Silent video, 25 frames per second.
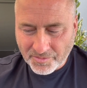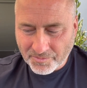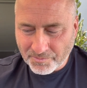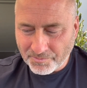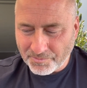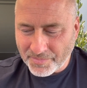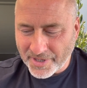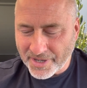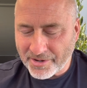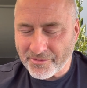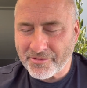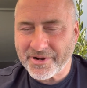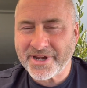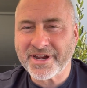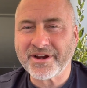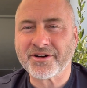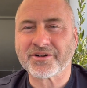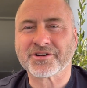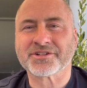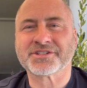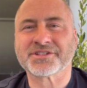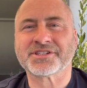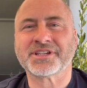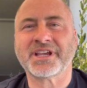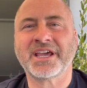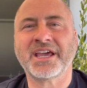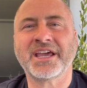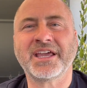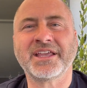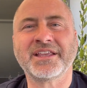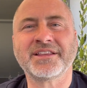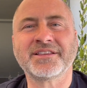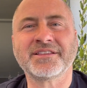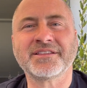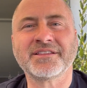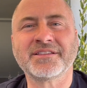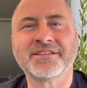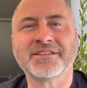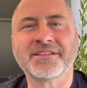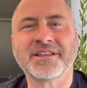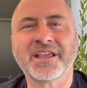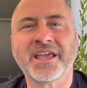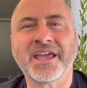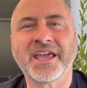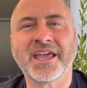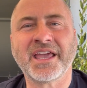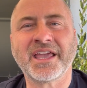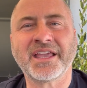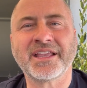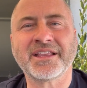barriers
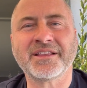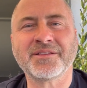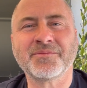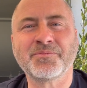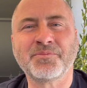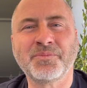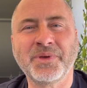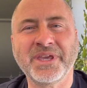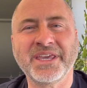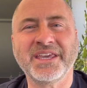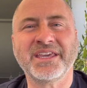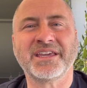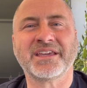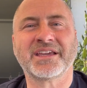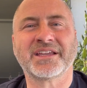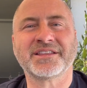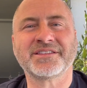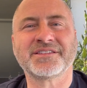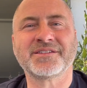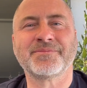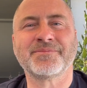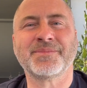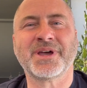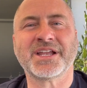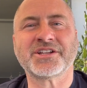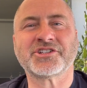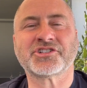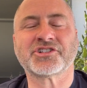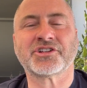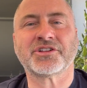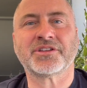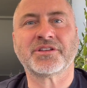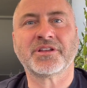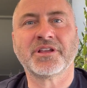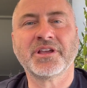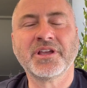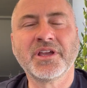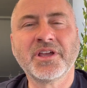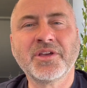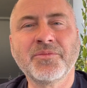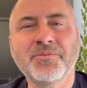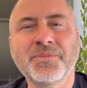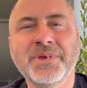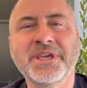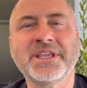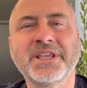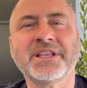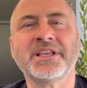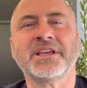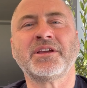and being and dimension.
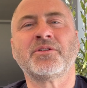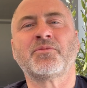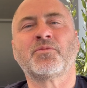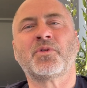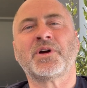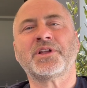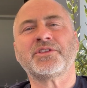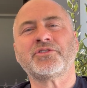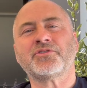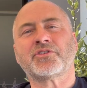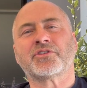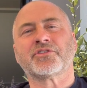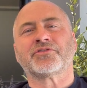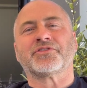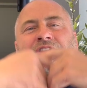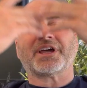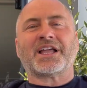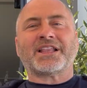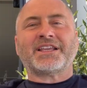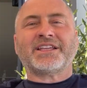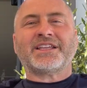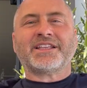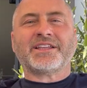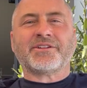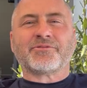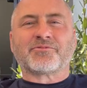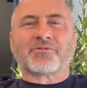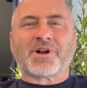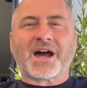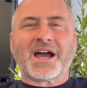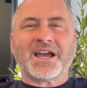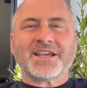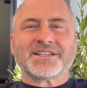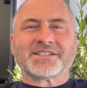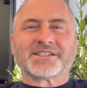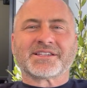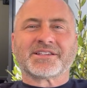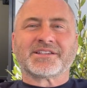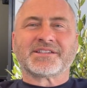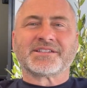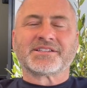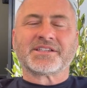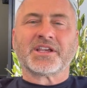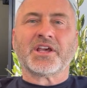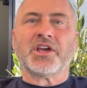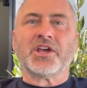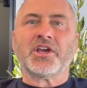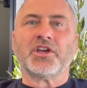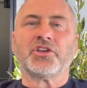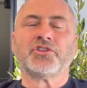Meaning when your Kundalini rises,
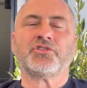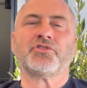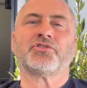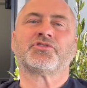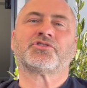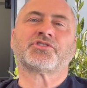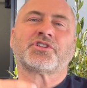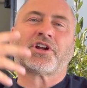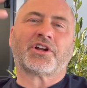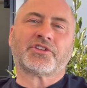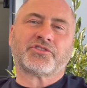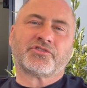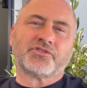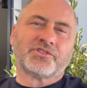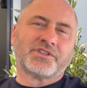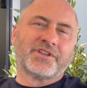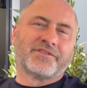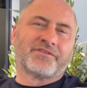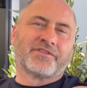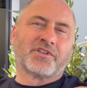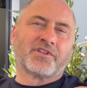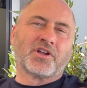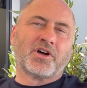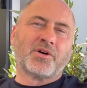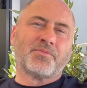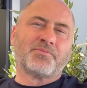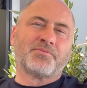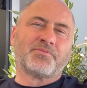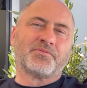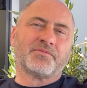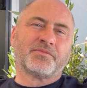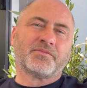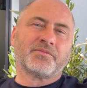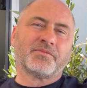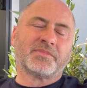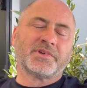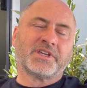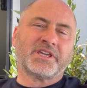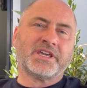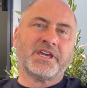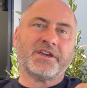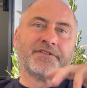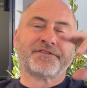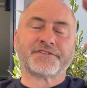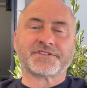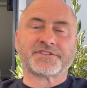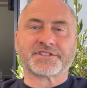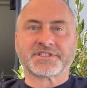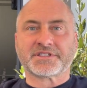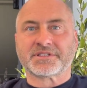you start to develop
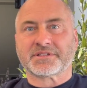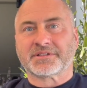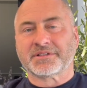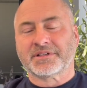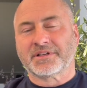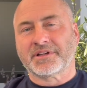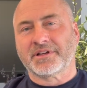gifts,